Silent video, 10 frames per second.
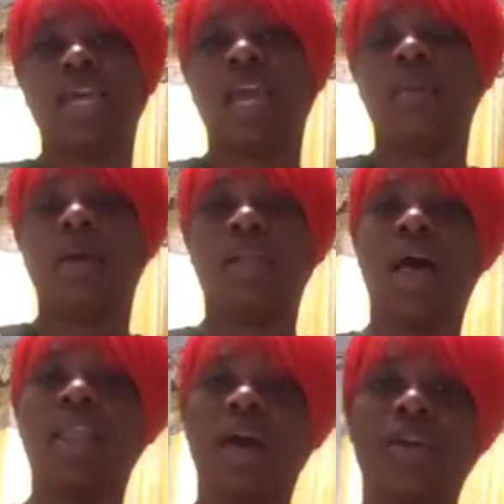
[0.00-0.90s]
game a
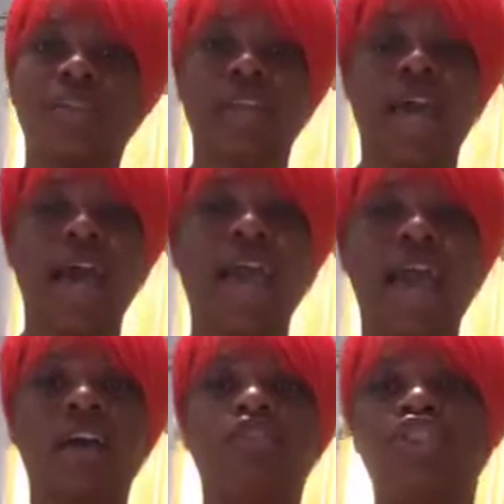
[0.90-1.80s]
lot longer than I
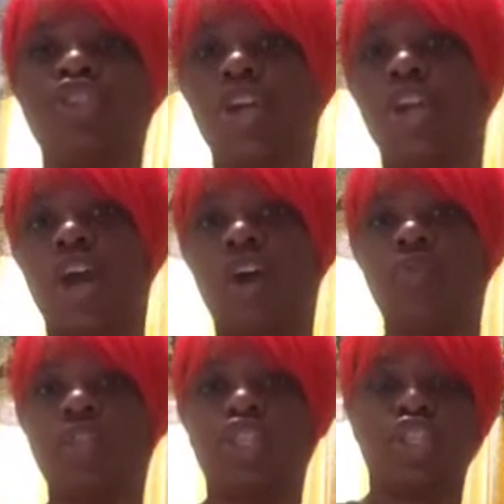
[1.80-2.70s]
have. She started off
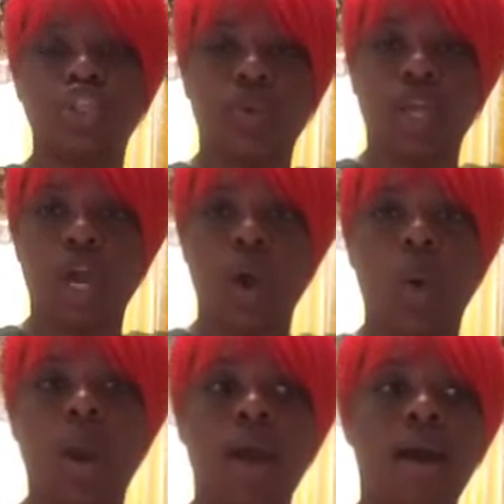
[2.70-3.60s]
with a
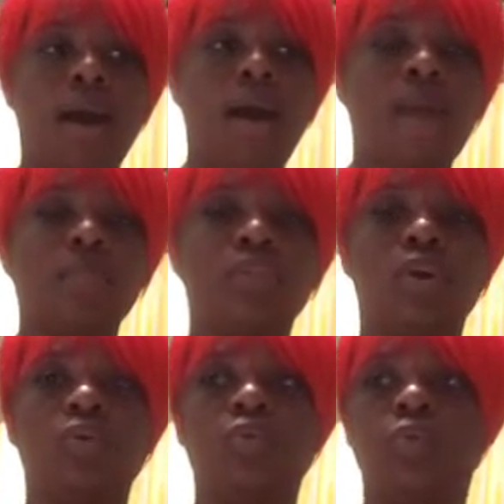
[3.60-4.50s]
studio.
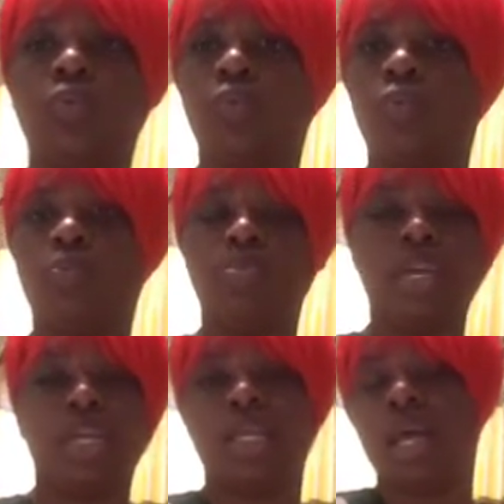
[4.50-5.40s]
So
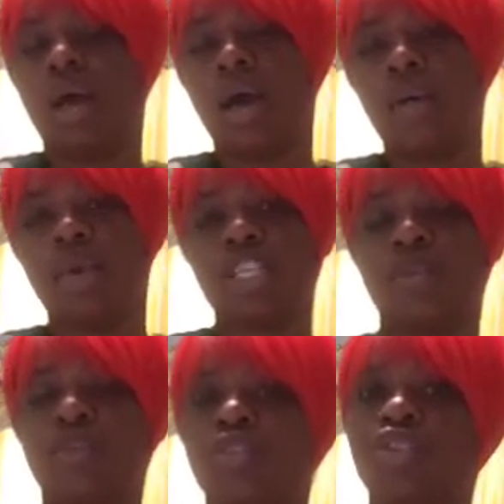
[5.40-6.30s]
being
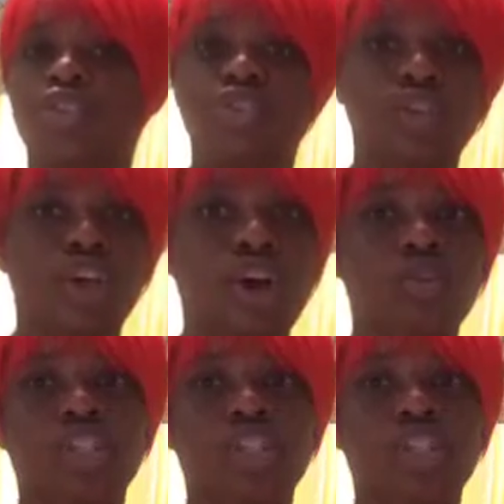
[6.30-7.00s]
exposed to the studio,